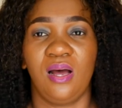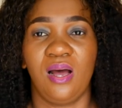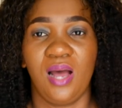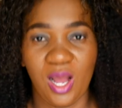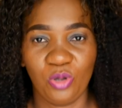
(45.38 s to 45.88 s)

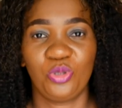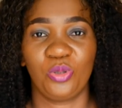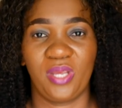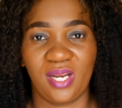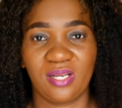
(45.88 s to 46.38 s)
How
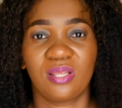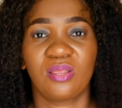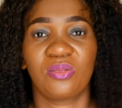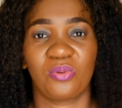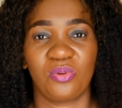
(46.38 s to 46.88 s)
to get
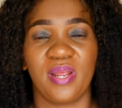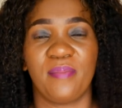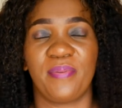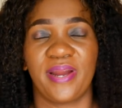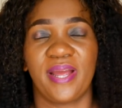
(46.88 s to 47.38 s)
through a
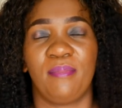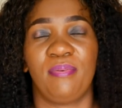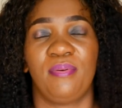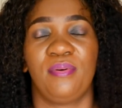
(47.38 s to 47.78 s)
breakup.